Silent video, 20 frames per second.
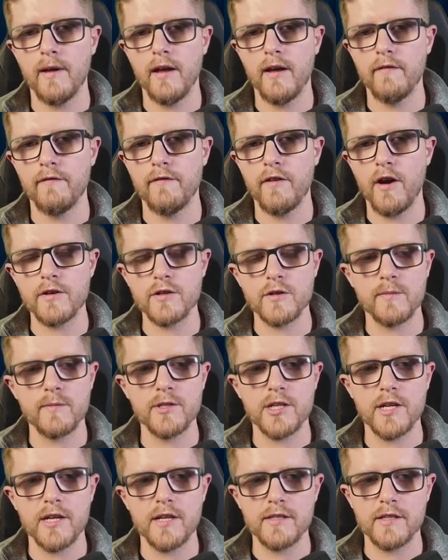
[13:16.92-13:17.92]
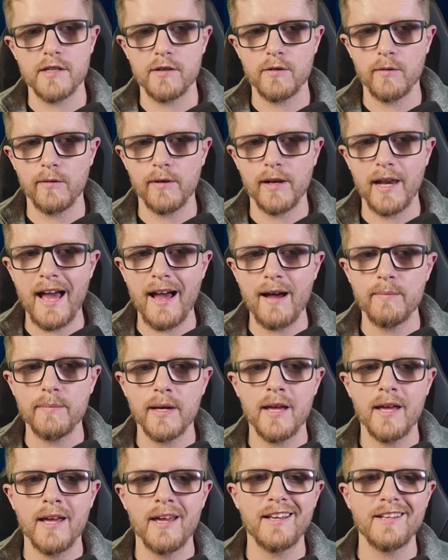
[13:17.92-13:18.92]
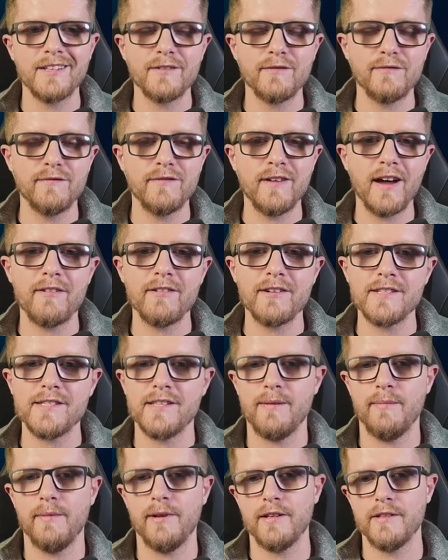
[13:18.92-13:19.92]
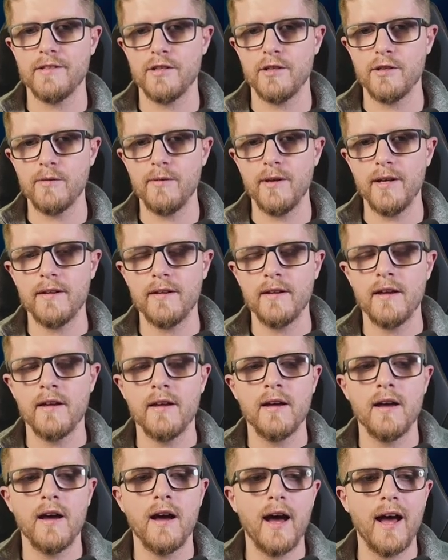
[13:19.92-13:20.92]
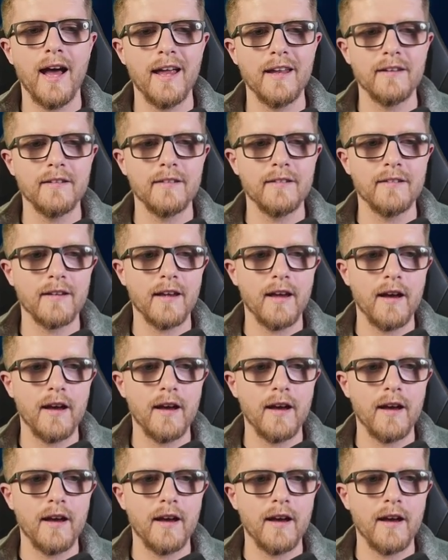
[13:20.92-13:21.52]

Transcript: virtual machines in your lab. It's very similar to do it. And